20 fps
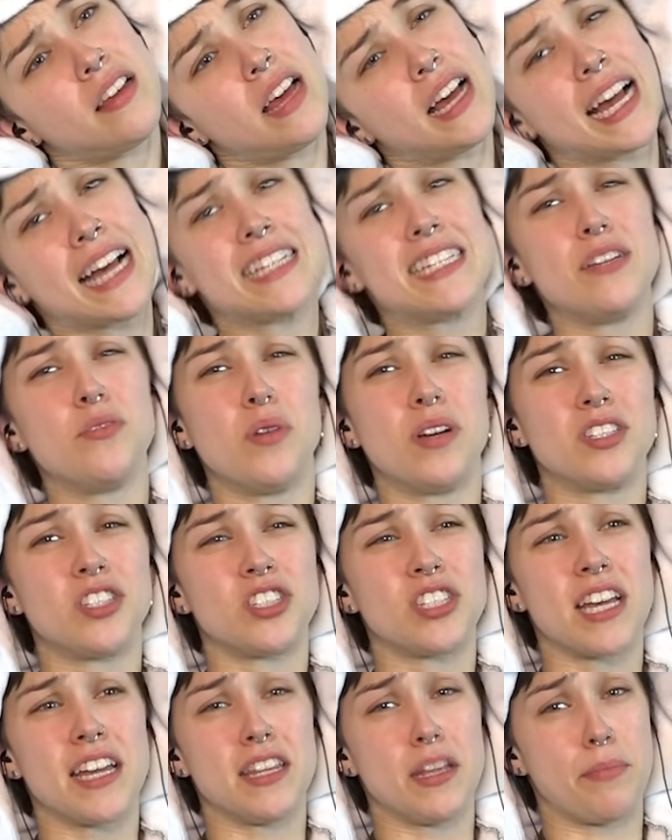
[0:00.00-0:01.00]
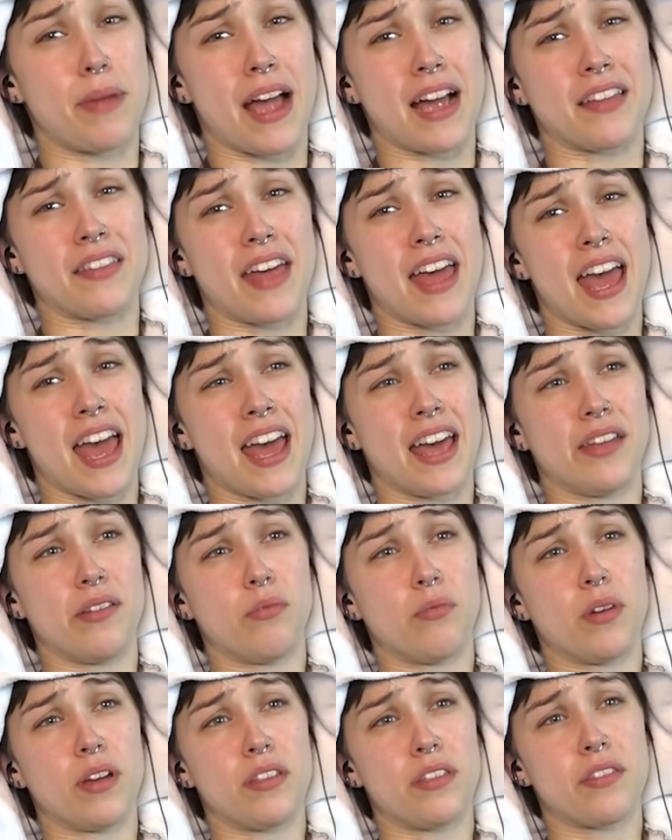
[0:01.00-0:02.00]
I guess he was just hit in the back of the
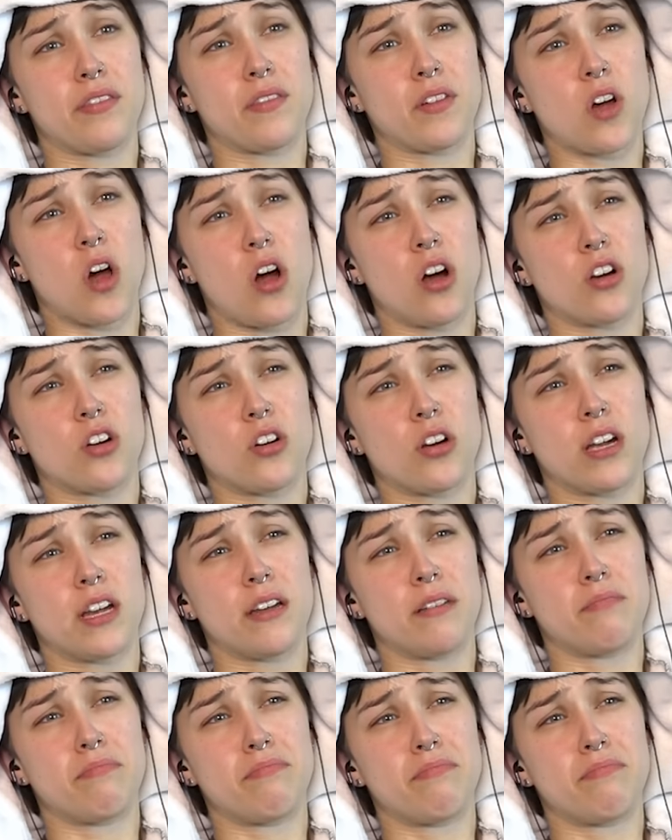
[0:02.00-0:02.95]
head with concrete.